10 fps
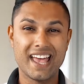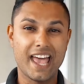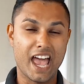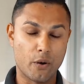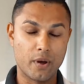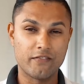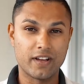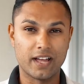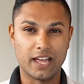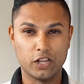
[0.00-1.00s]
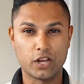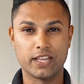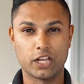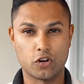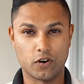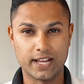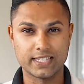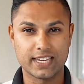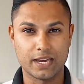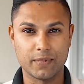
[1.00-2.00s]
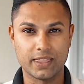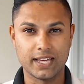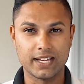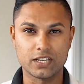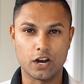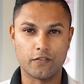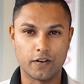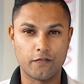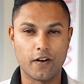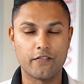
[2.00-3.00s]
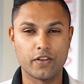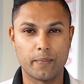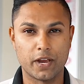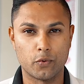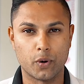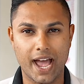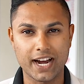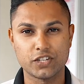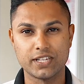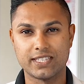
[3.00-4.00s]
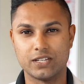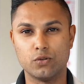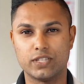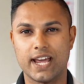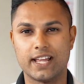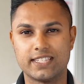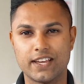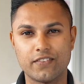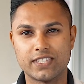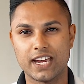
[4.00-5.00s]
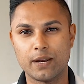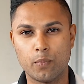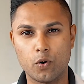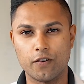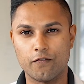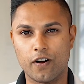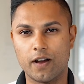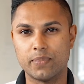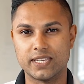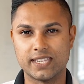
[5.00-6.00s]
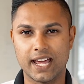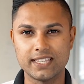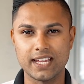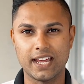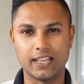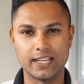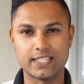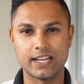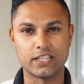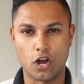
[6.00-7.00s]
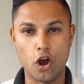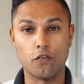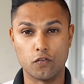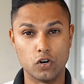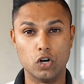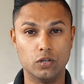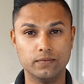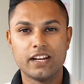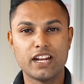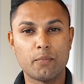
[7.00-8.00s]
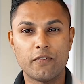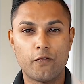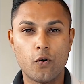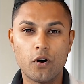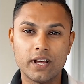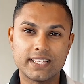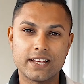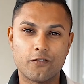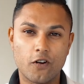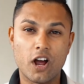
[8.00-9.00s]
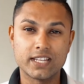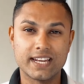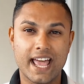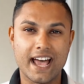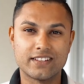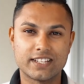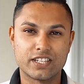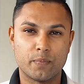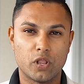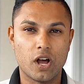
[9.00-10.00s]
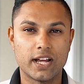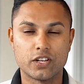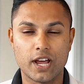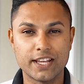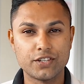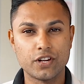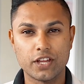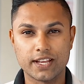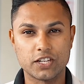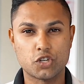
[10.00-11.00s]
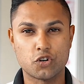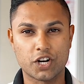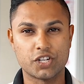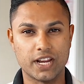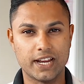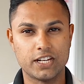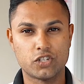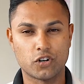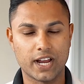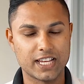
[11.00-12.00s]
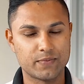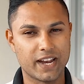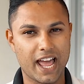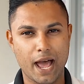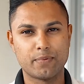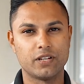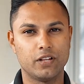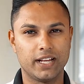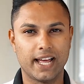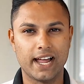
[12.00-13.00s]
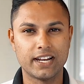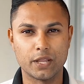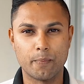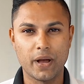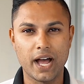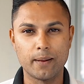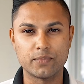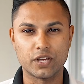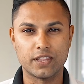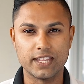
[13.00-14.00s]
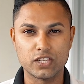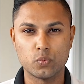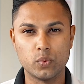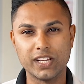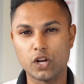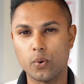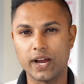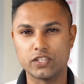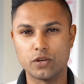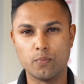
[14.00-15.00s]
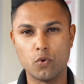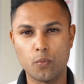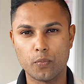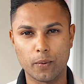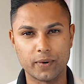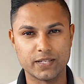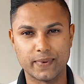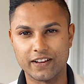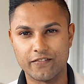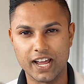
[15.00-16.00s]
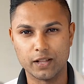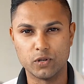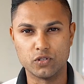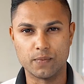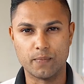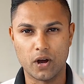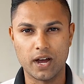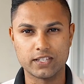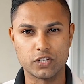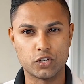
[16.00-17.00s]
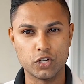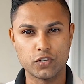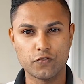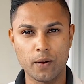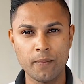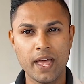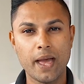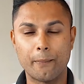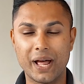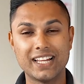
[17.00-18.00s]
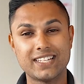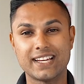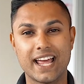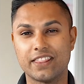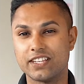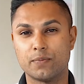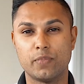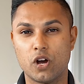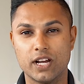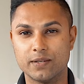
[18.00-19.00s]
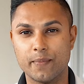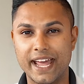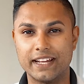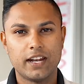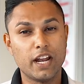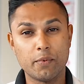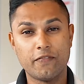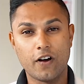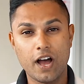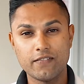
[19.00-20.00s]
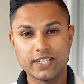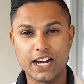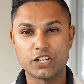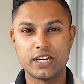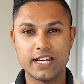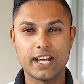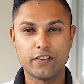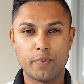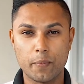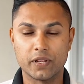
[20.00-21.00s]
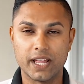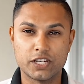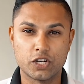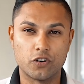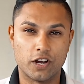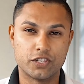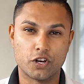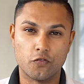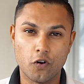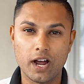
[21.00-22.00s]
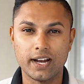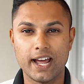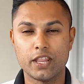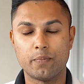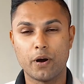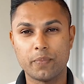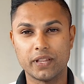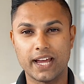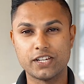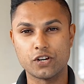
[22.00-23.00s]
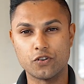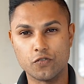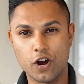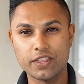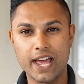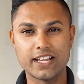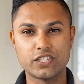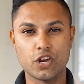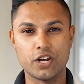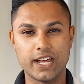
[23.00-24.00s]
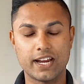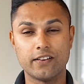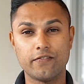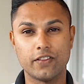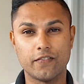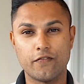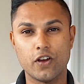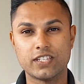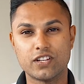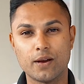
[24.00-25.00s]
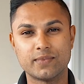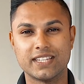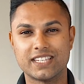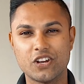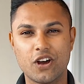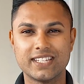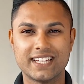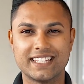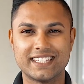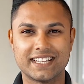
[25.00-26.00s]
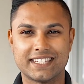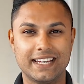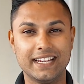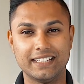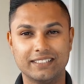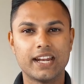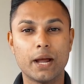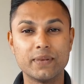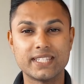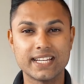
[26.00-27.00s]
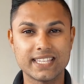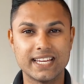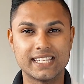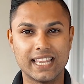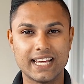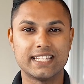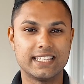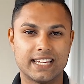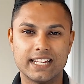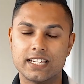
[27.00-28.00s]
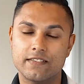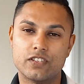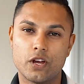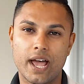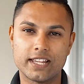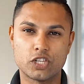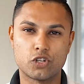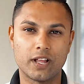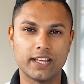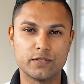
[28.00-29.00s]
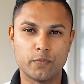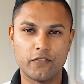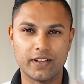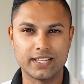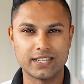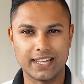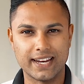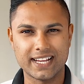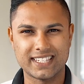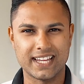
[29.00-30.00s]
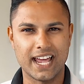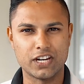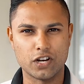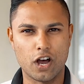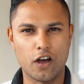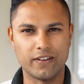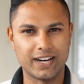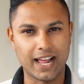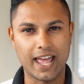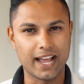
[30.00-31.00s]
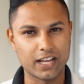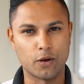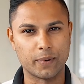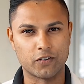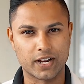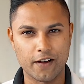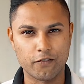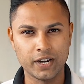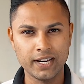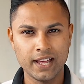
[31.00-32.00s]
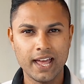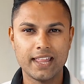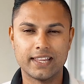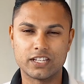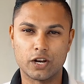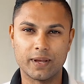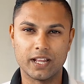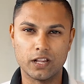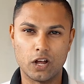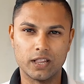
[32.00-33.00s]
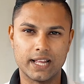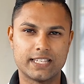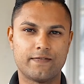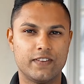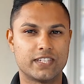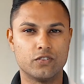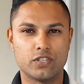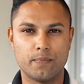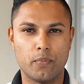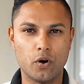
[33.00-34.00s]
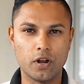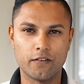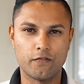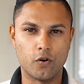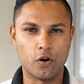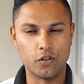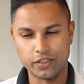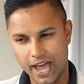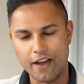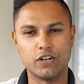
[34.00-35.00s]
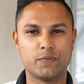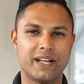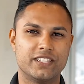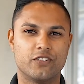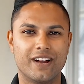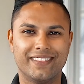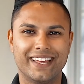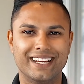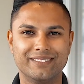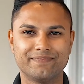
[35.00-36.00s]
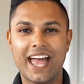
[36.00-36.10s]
However, looking at the grand scheme of things, over a 5-year period, we're actually still down 17.5% in listings overall. Number 4 is a rise in housing supply. So as you know, the construction industry has been absolutely under the pump. So this will equate to more properties being available to buyers to choose from, balancing out the supply and demand. Number 5 is actually negative population growth. So right now, the population growth has turned negative for the first time since 1916. Number 6 is less incentives. So as Australia is moving into the next stage of an economic recovery, there's going to be a lot less fiscal support for the average punter out there.